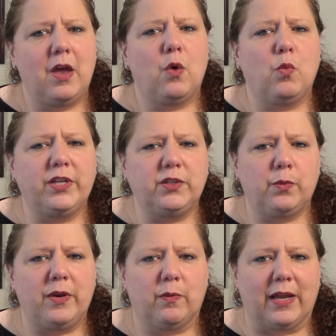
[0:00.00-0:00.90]
Once
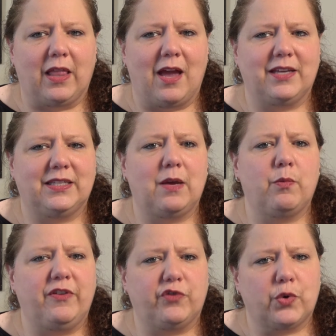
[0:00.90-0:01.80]
we realize that
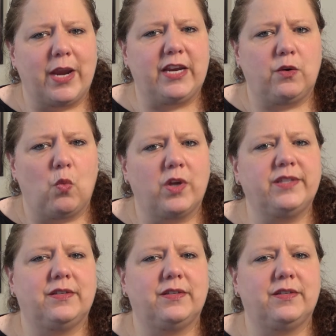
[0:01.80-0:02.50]
we've traded one